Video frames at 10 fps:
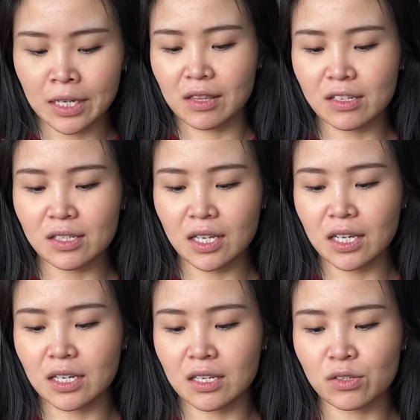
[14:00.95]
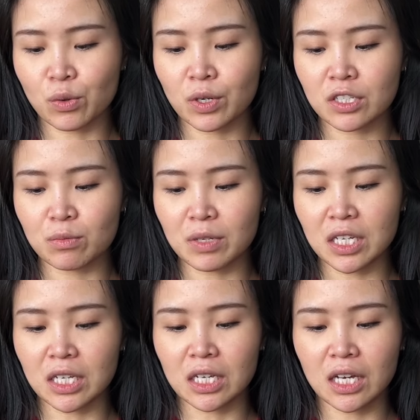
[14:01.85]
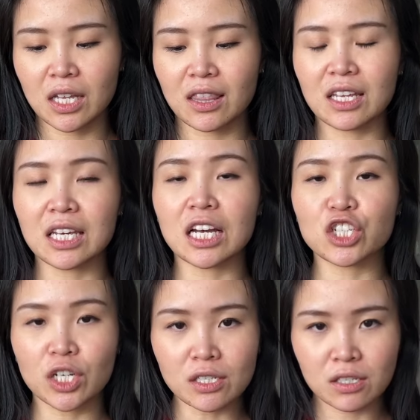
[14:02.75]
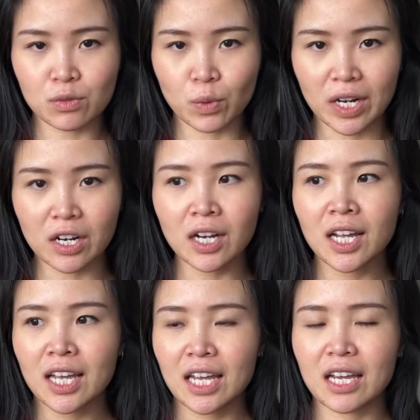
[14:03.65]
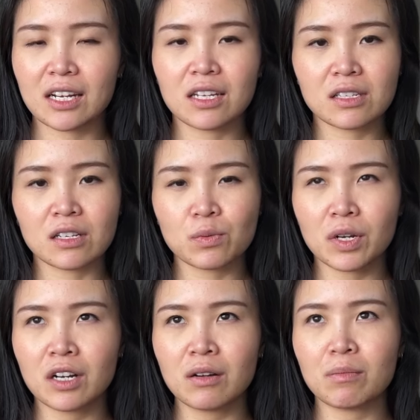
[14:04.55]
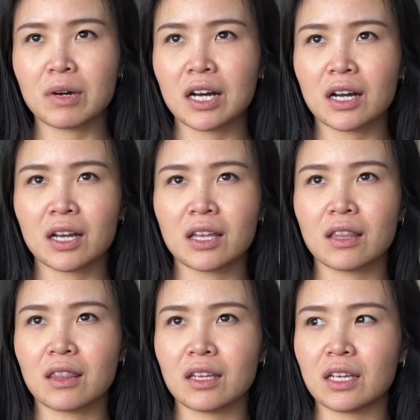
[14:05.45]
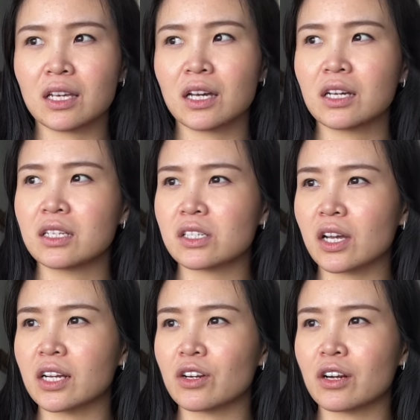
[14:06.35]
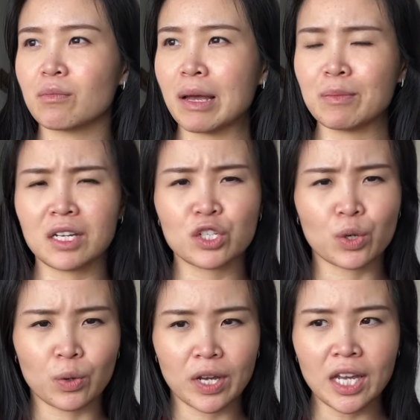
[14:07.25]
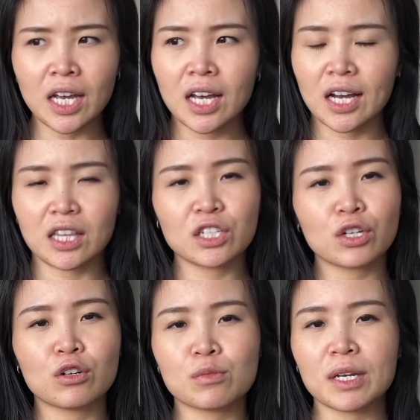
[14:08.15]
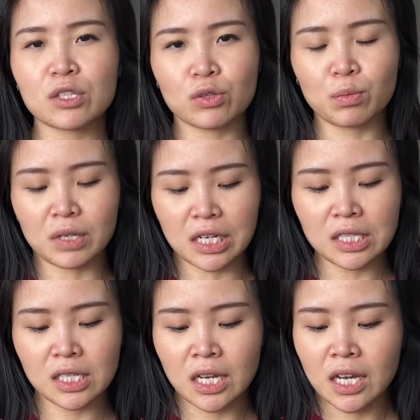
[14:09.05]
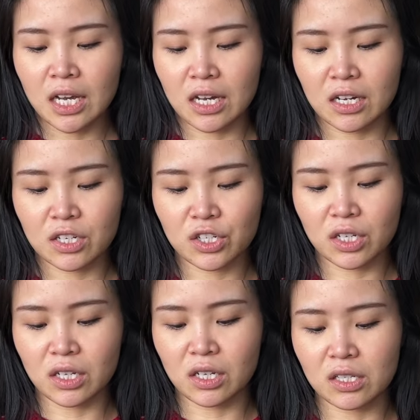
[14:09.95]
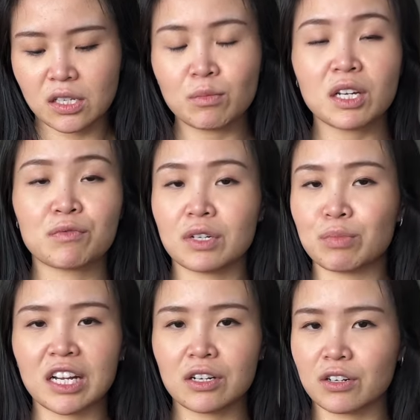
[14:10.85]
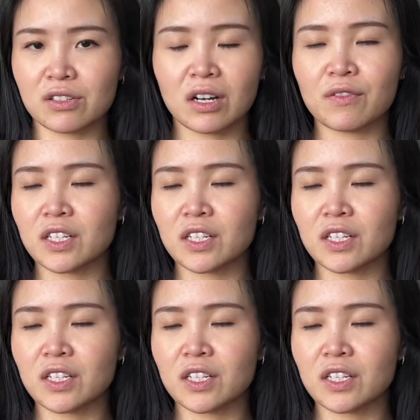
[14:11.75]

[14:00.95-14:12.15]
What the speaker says: This is going to be the Just sweater, and it's a sweater by the designer Mamie Choi. I think she goes by Soop Knits. She seemed to have rebranded herself.